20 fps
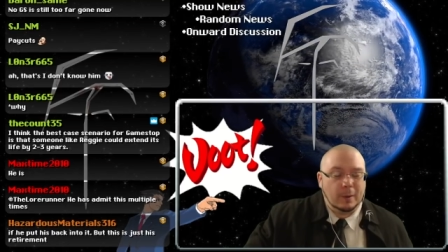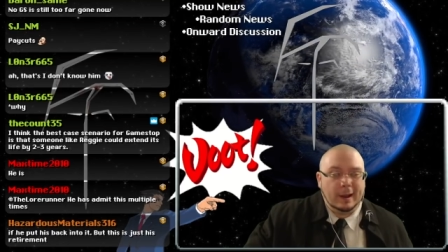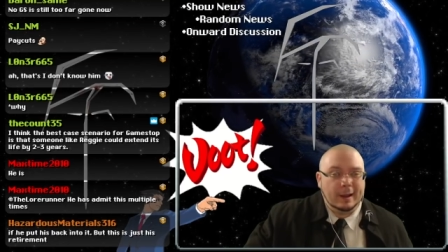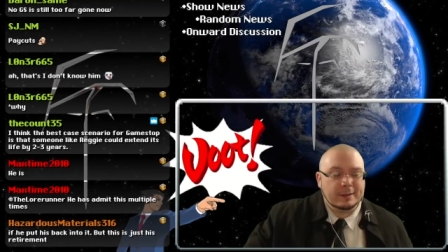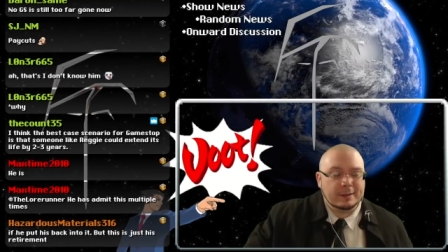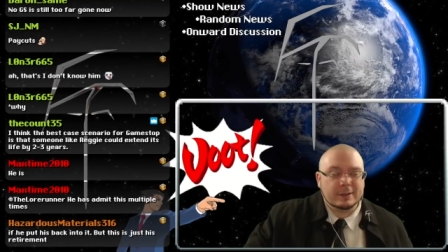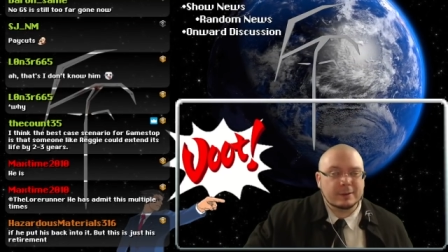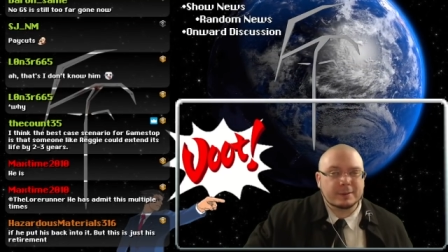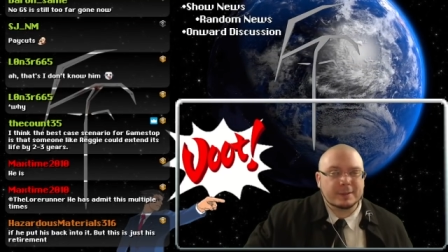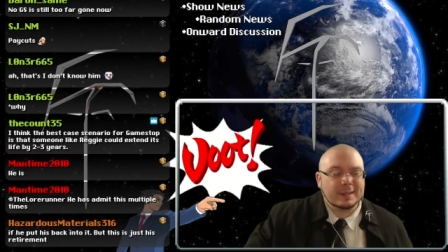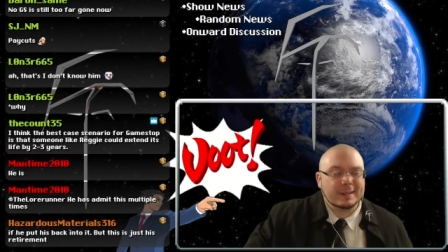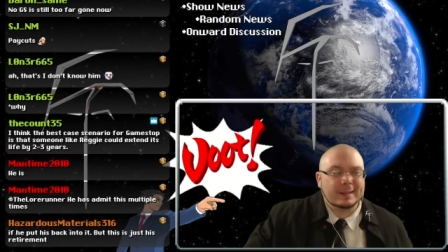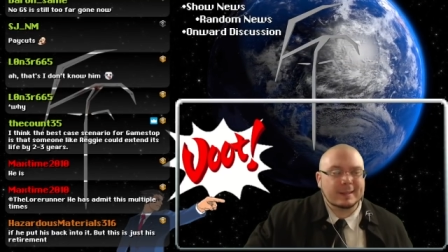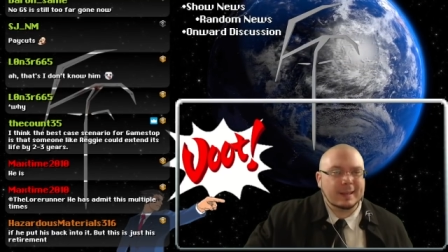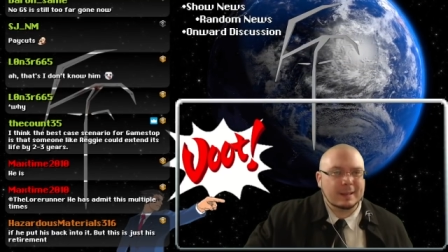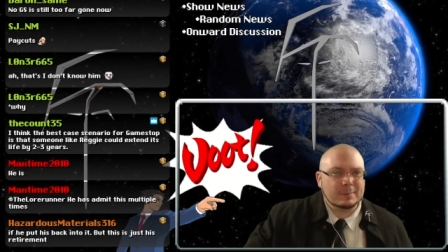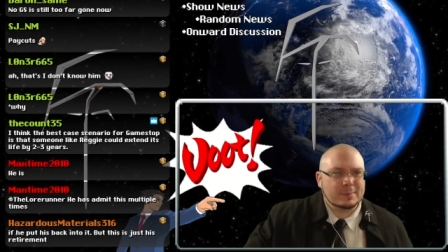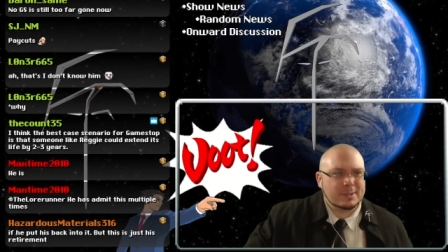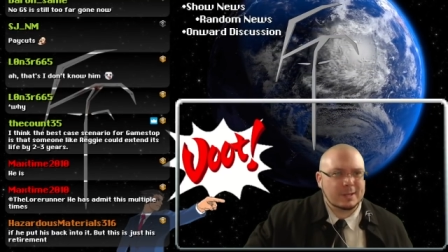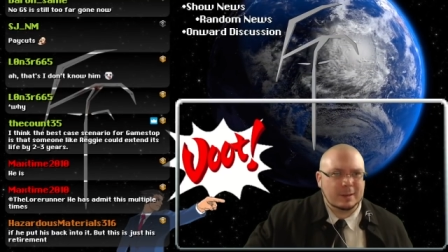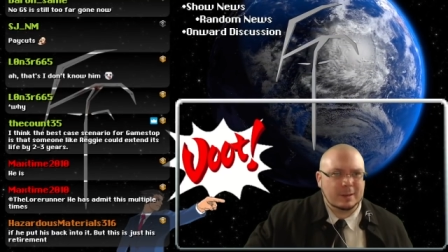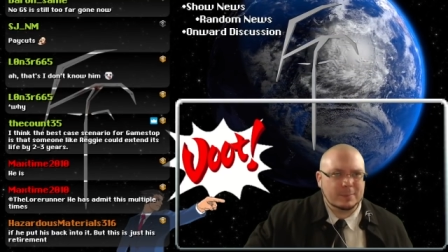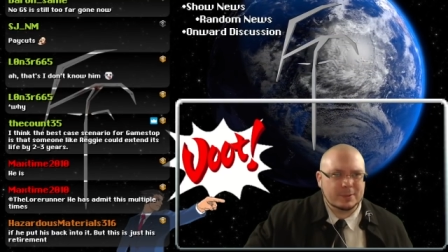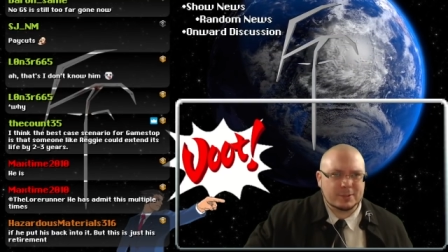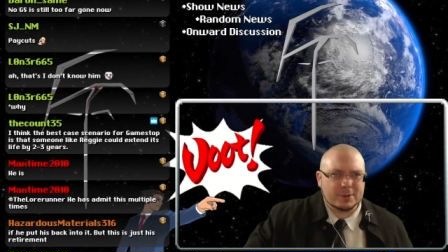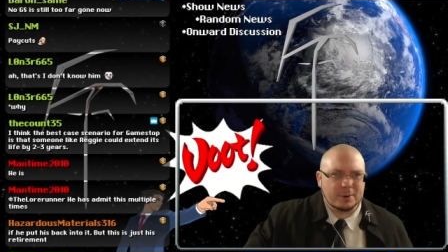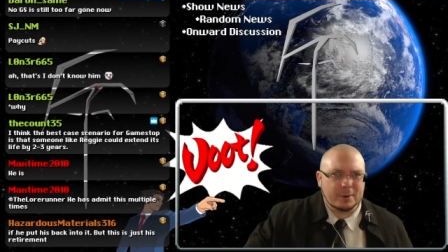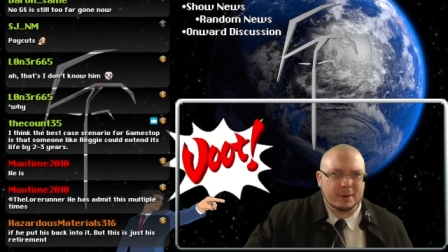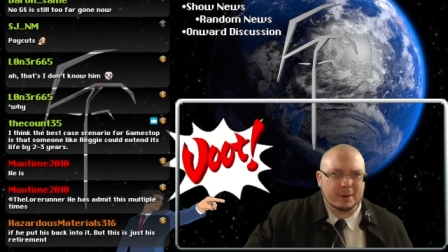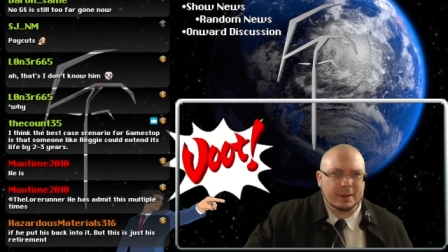I don't think GameStop is
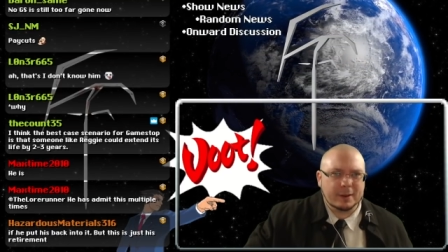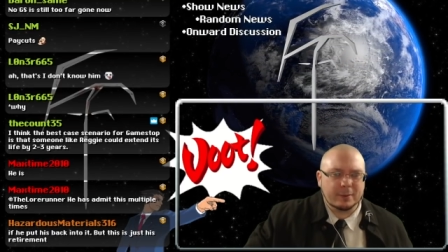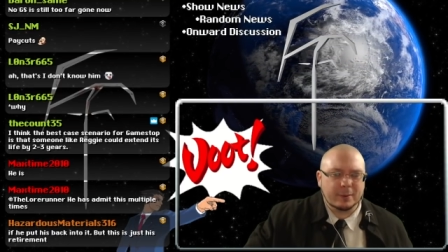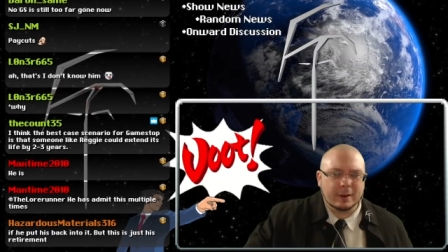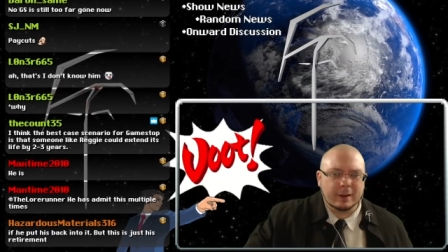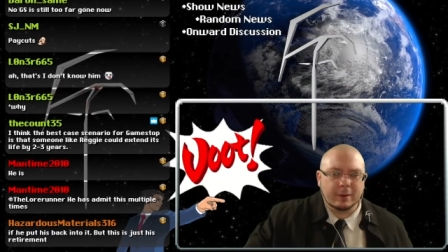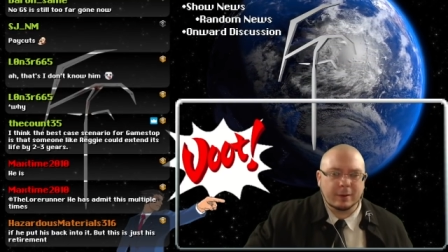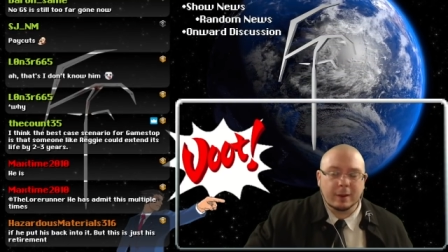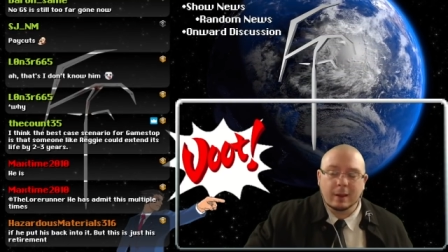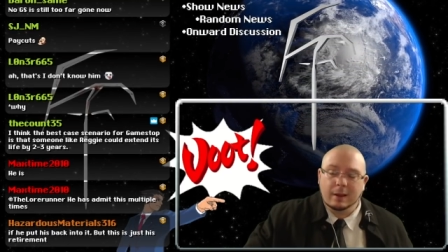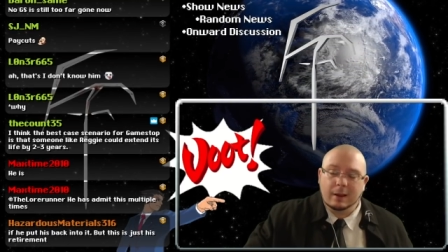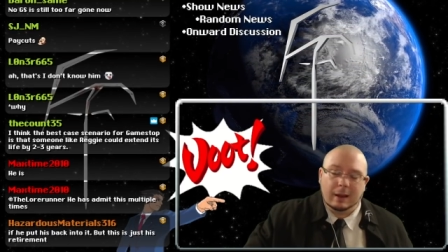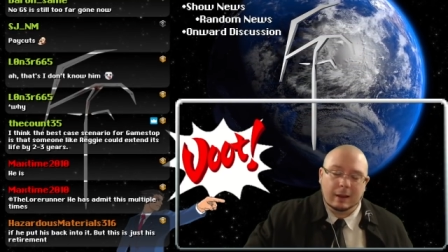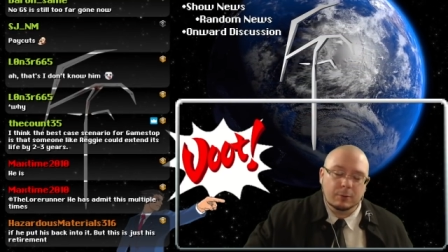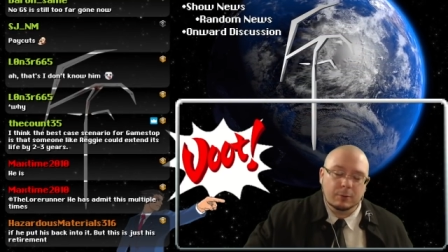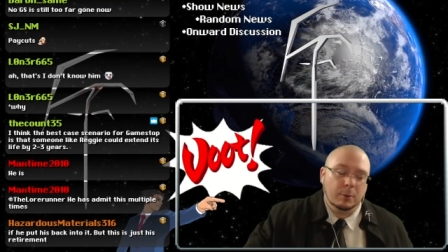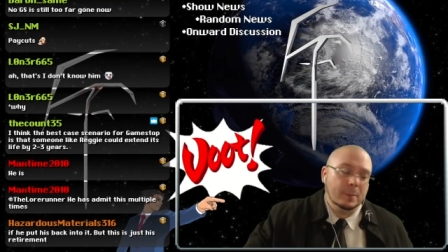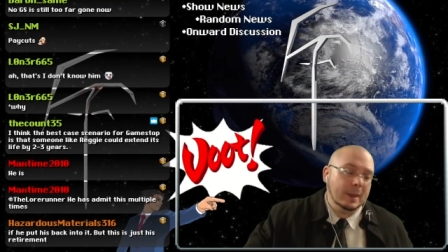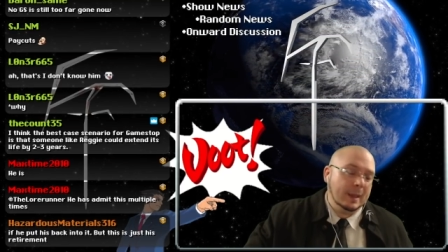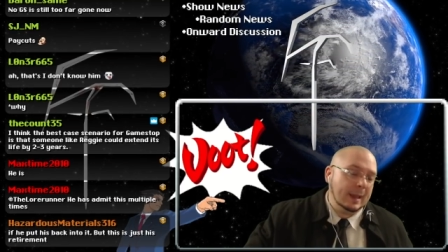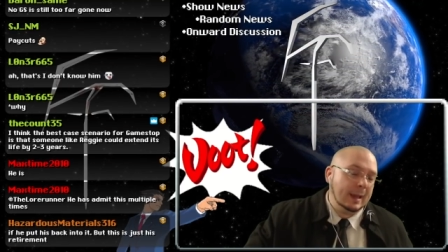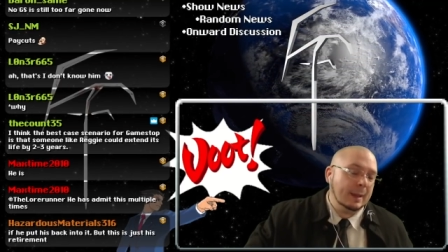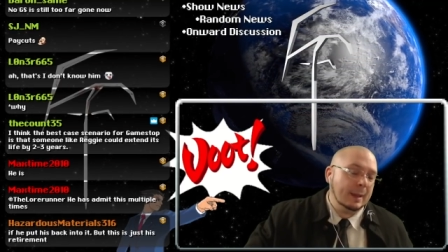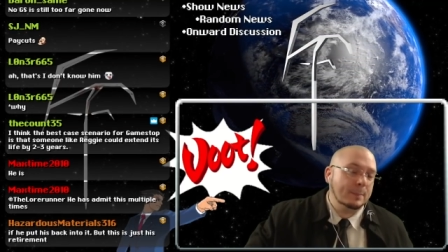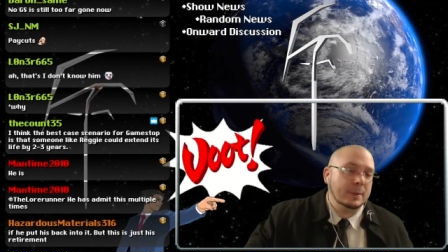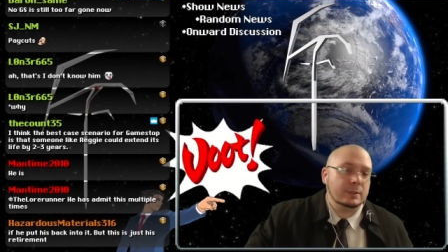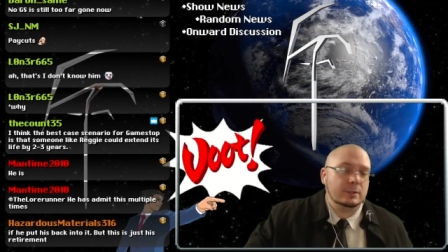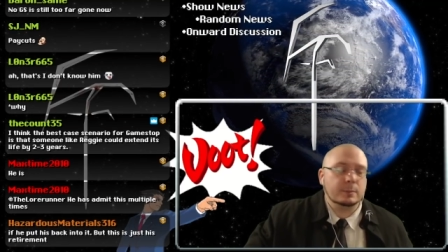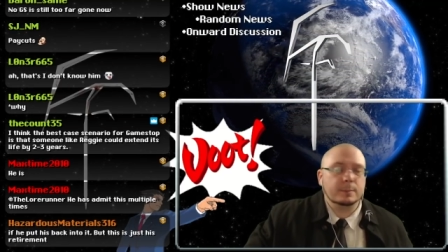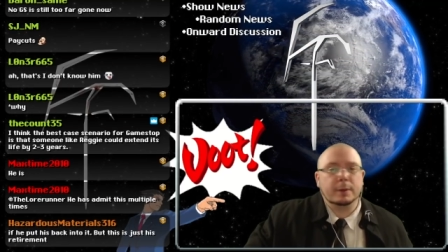turning it around. I will be
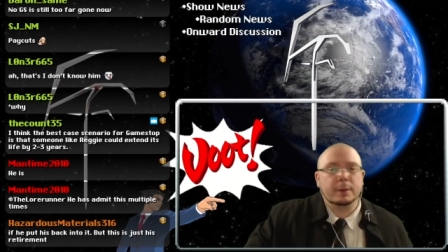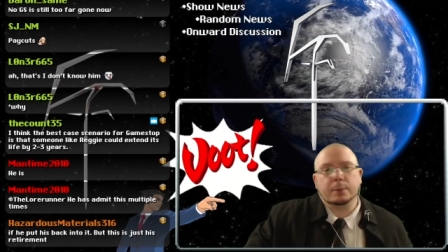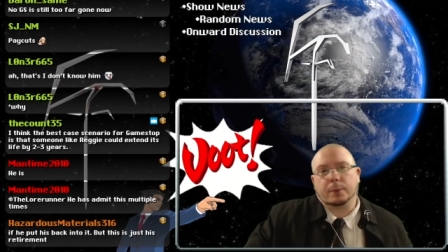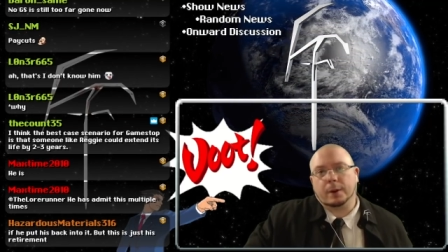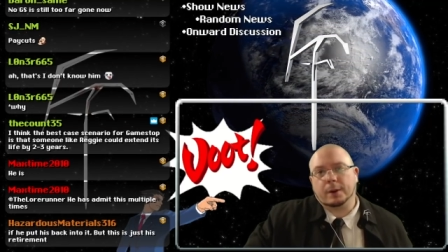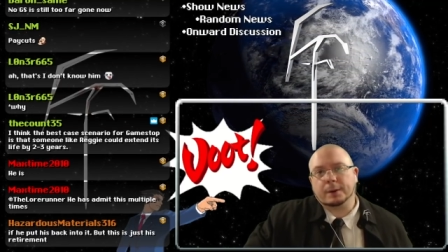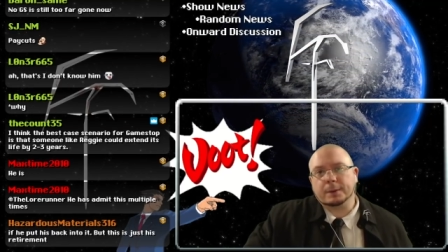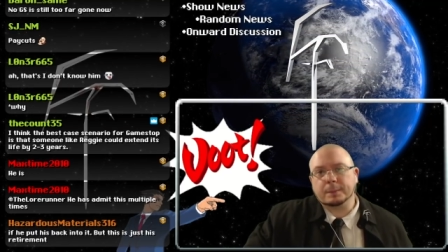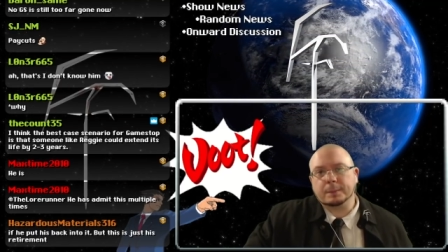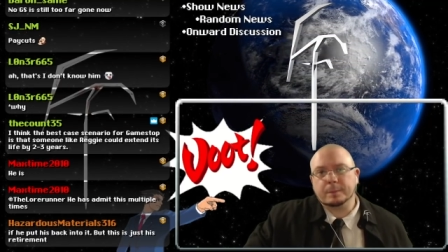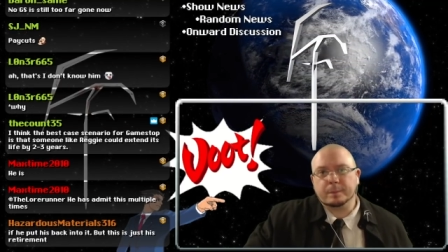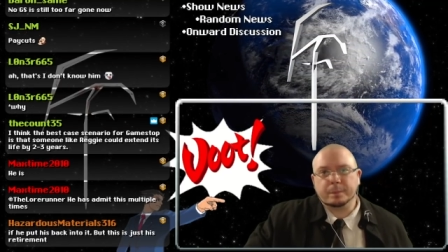happy to be wrong.